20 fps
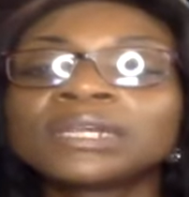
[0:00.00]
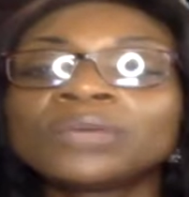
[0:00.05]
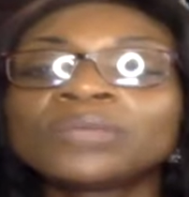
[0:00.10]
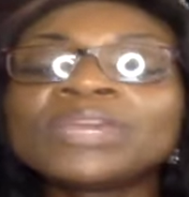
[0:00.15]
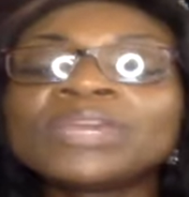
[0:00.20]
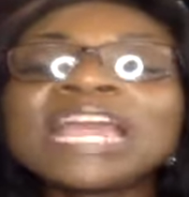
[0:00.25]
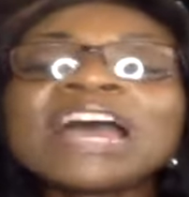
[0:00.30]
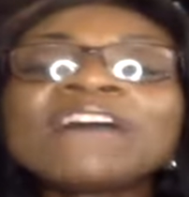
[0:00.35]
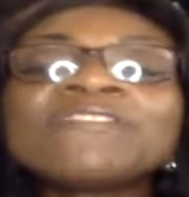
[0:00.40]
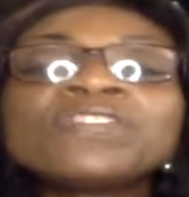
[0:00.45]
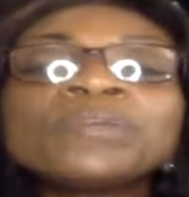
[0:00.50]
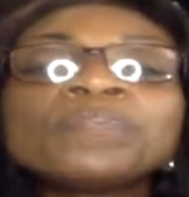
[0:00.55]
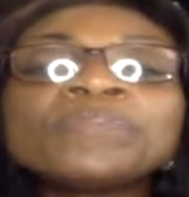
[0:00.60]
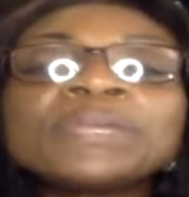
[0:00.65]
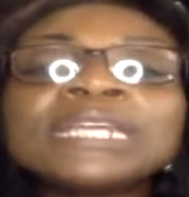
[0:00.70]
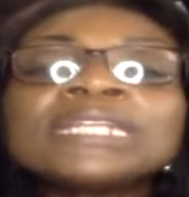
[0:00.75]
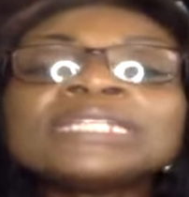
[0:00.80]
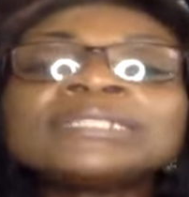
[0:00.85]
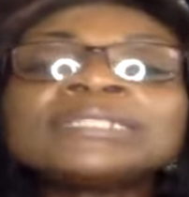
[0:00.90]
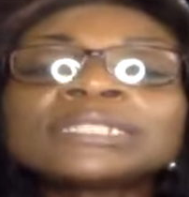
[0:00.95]
We have to
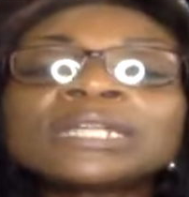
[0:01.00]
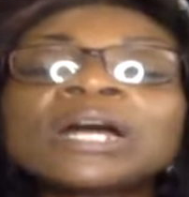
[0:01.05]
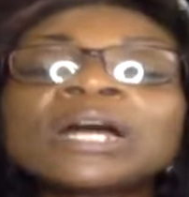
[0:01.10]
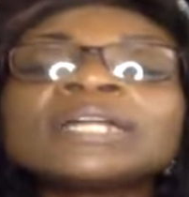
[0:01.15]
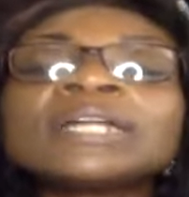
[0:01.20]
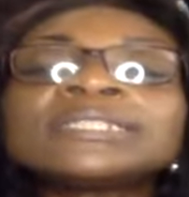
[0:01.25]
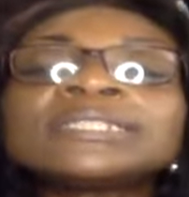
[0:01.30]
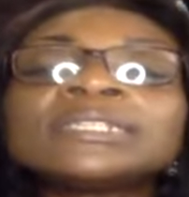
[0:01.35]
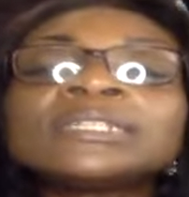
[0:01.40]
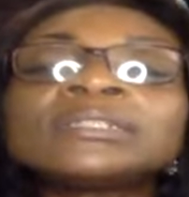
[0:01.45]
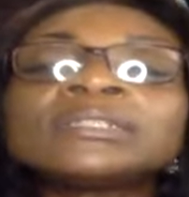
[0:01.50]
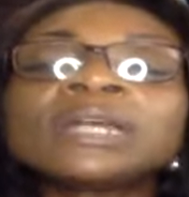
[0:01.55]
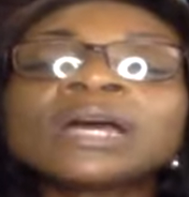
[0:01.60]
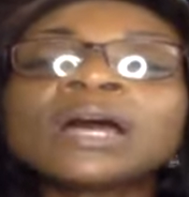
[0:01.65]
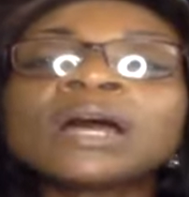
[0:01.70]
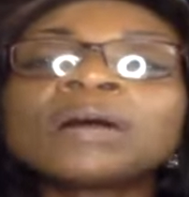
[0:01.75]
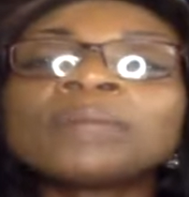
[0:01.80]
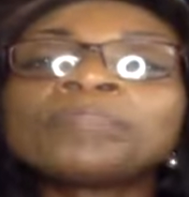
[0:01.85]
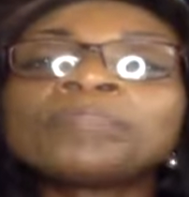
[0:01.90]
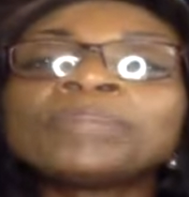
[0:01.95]
be in this constant
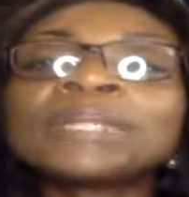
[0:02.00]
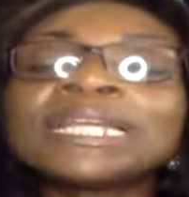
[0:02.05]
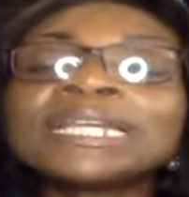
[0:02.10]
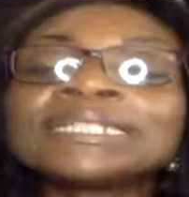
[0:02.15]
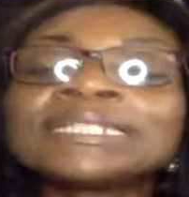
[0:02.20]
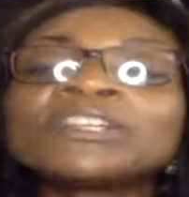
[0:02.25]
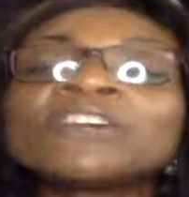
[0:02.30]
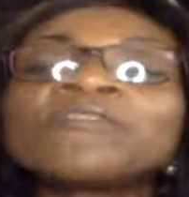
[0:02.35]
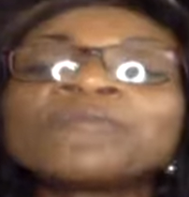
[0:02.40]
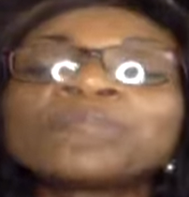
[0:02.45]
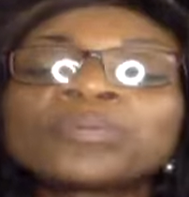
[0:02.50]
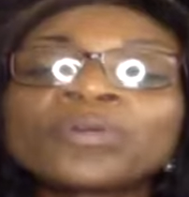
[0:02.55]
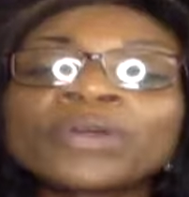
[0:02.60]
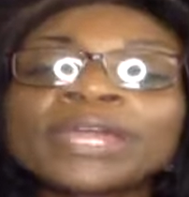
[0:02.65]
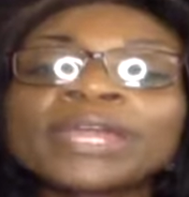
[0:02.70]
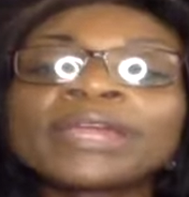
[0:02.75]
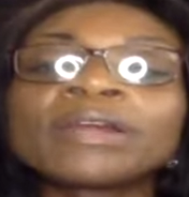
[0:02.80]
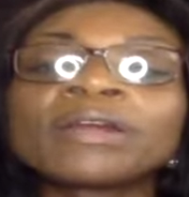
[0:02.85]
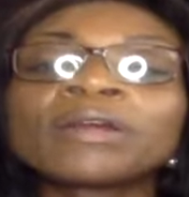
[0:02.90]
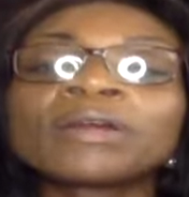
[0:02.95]
um, place of
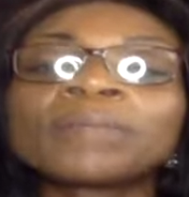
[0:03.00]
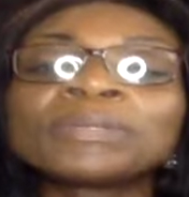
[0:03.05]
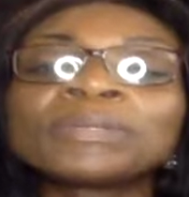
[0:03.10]
prayer,